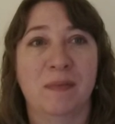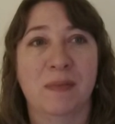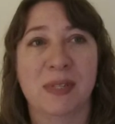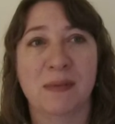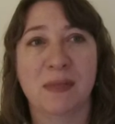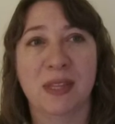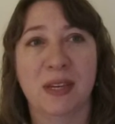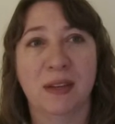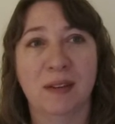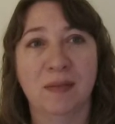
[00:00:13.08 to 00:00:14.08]

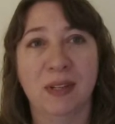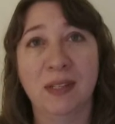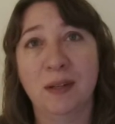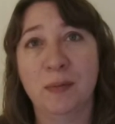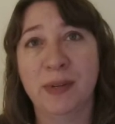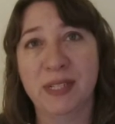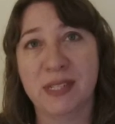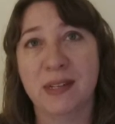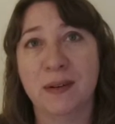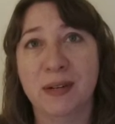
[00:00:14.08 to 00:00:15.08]
something a little bit
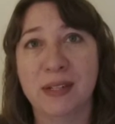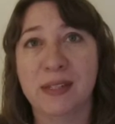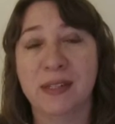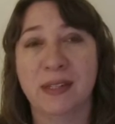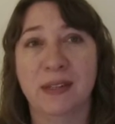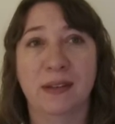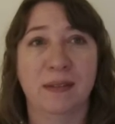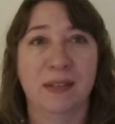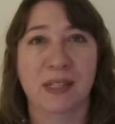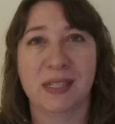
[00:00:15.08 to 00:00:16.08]
slower so that you can
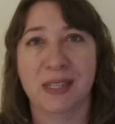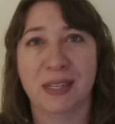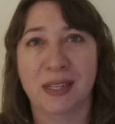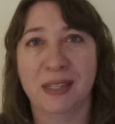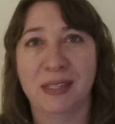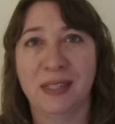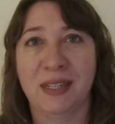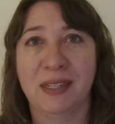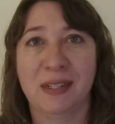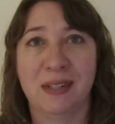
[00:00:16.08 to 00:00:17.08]
really sink into
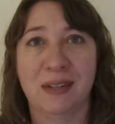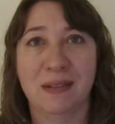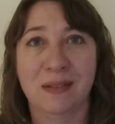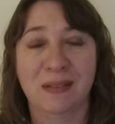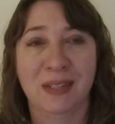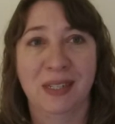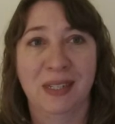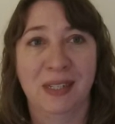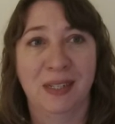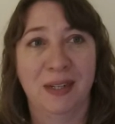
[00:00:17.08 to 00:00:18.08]
each note,
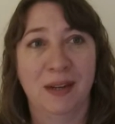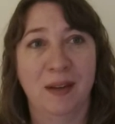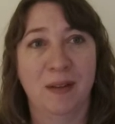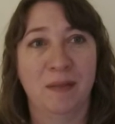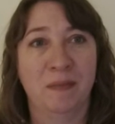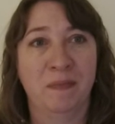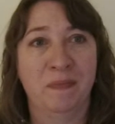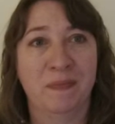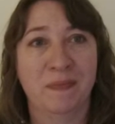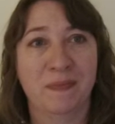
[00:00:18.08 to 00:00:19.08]
um,
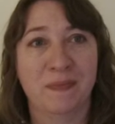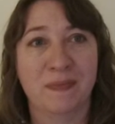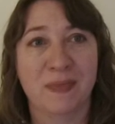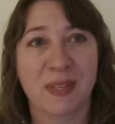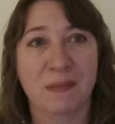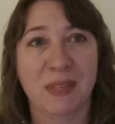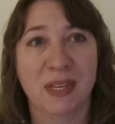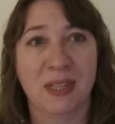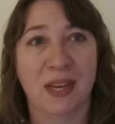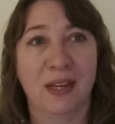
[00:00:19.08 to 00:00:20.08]

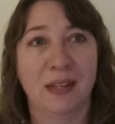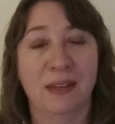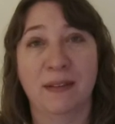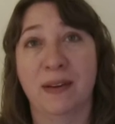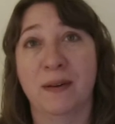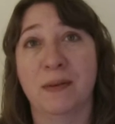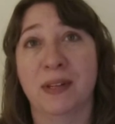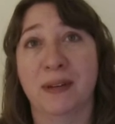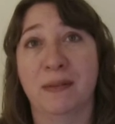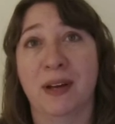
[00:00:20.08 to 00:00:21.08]
something that you know
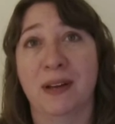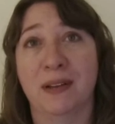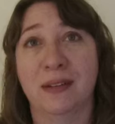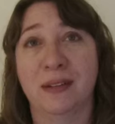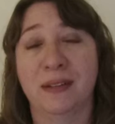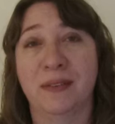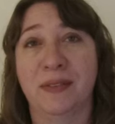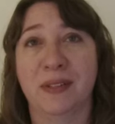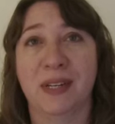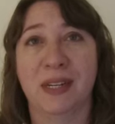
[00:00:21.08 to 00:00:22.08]
really well and you
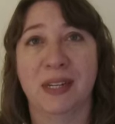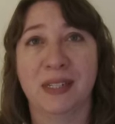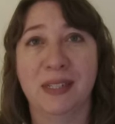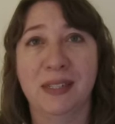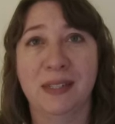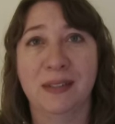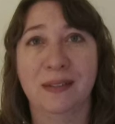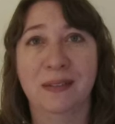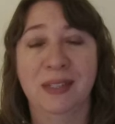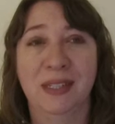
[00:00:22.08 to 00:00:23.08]
feel connected
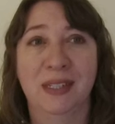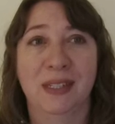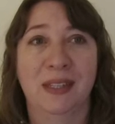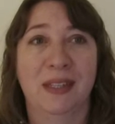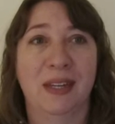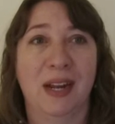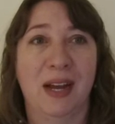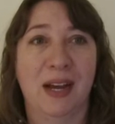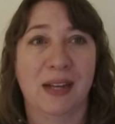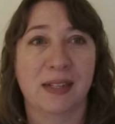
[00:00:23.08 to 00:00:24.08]
to, that
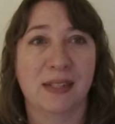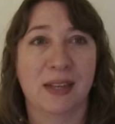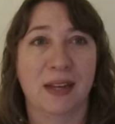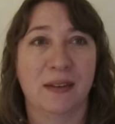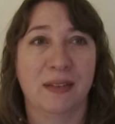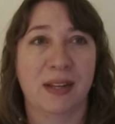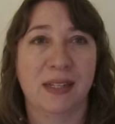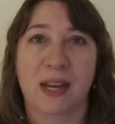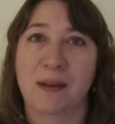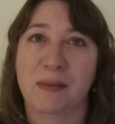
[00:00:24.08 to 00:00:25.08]
has kind of that
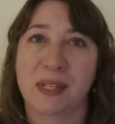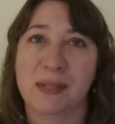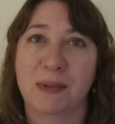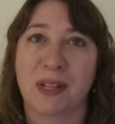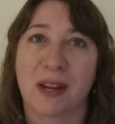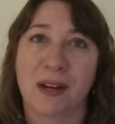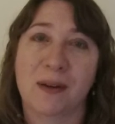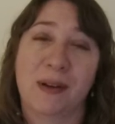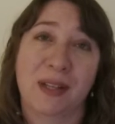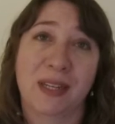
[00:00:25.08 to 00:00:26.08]
timeless melodic
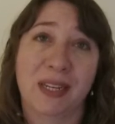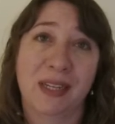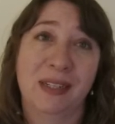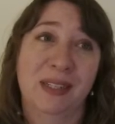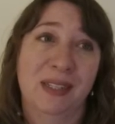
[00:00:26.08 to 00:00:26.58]
quality,